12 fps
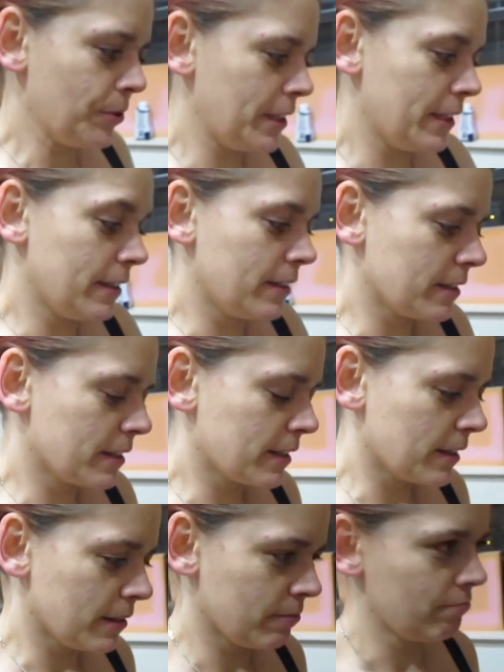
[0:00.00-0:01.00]

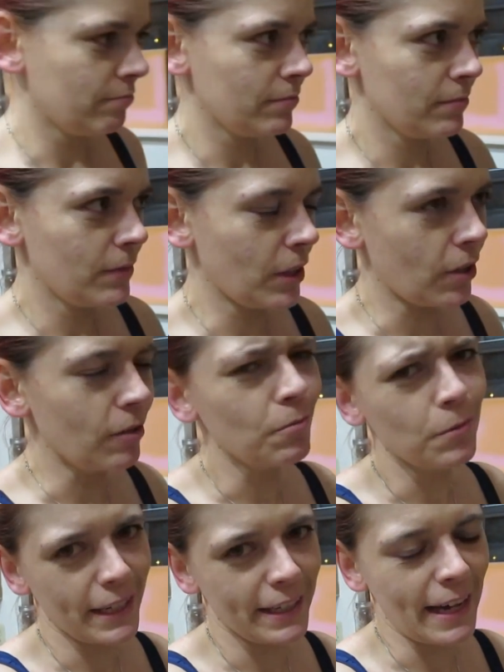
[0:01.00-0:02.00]
years, no,
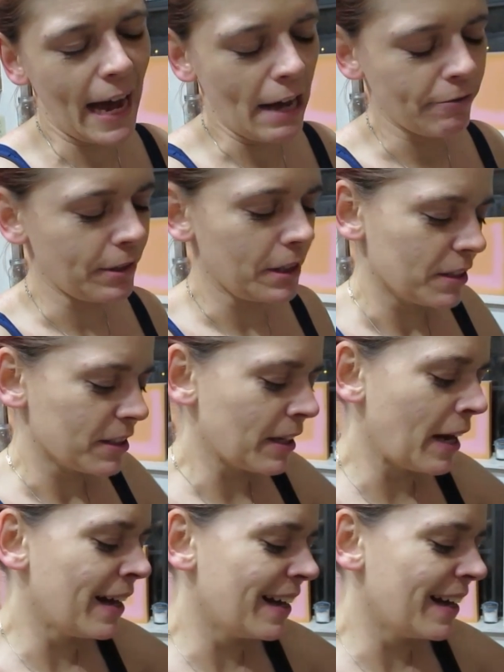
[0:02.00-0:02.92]
one and a half years,